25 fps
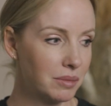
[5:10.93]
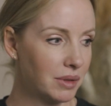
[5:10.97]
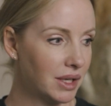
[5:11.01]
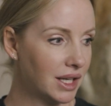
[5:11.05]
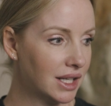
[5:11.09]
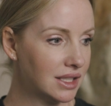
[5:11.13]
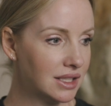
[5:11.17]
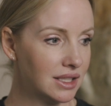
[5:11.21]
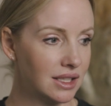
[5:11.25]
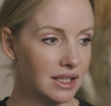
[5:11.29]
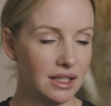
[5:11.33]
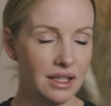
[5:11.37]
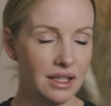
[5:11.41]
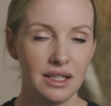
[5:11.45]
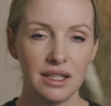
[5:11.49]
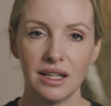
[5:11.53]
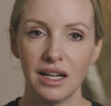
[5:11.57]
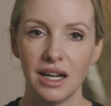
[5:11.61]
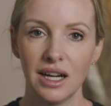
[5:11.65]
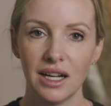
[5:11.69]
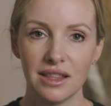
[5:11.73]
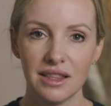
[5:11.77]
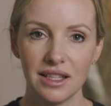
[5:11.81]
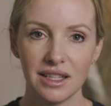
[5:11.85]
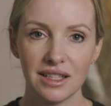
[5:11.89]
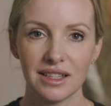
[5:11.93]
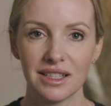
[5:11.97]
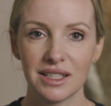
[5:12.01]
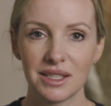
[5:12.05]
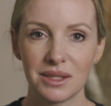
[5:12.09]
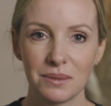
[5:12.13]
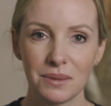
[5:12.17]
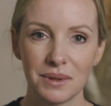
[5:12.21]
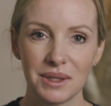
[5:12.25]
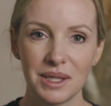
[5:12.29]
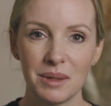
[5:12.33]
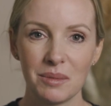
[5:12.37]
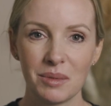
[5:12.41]
but I think
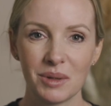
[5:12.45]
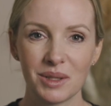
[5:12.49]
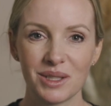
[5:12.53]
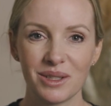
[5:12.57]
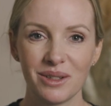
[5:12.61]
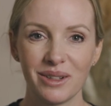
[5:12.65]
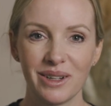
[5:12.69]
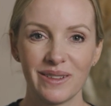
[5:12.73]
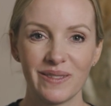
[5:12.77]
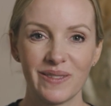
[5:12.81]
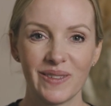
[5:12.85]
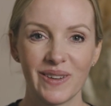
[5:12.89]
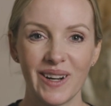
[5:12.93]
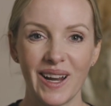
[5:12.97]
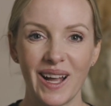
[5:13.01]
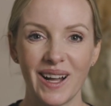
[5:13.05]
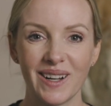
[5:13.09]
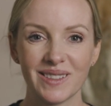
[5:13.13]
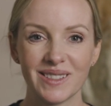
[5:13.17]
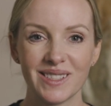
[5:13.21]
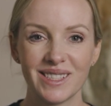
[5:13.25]
this will keep us going for now.